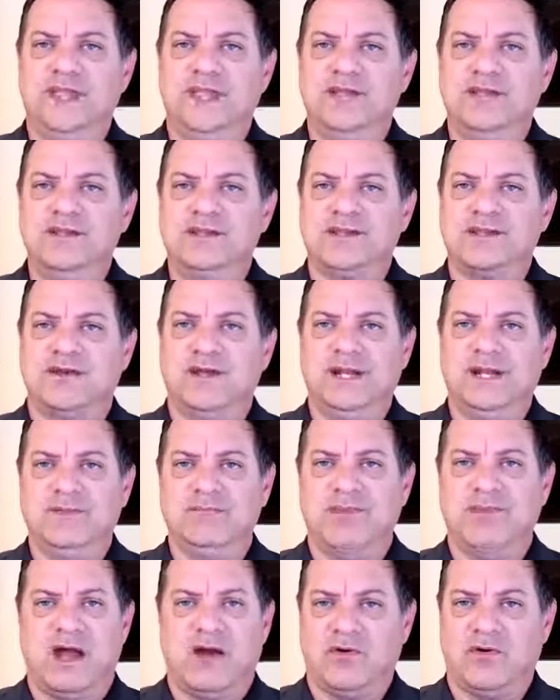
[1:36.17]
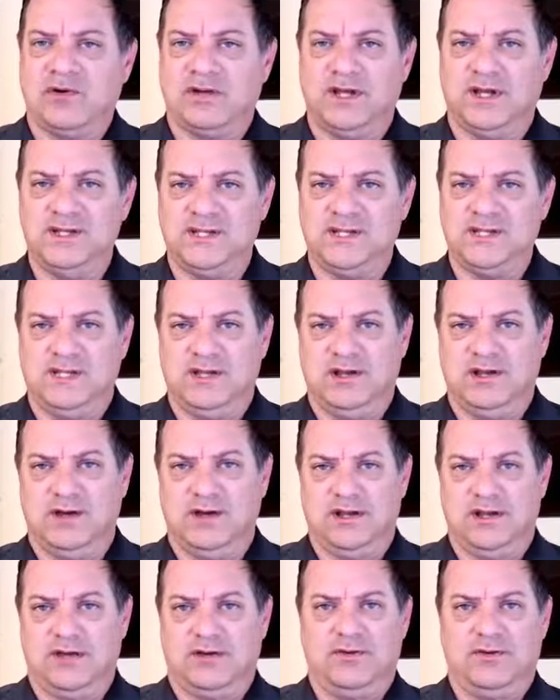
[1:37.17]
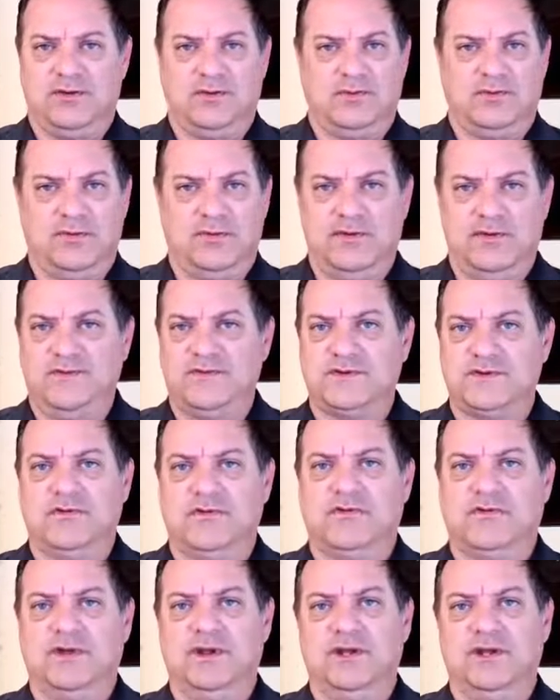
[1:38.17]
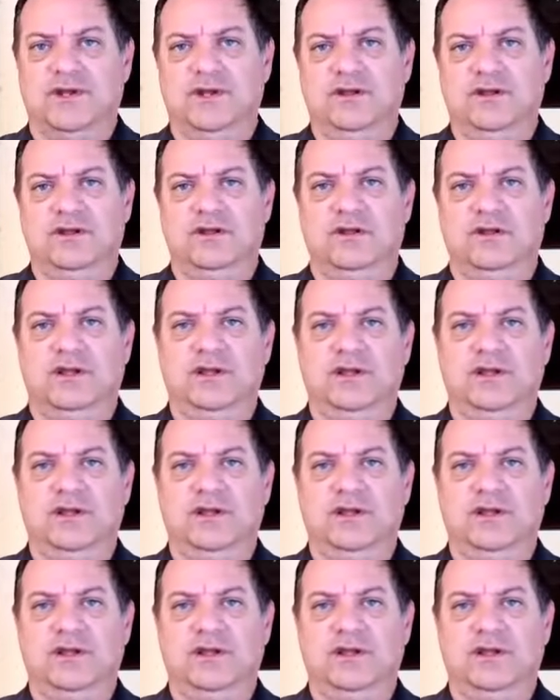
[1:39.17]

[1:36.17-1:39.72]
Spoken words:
Is there any power lines in the area? Are there roofs over any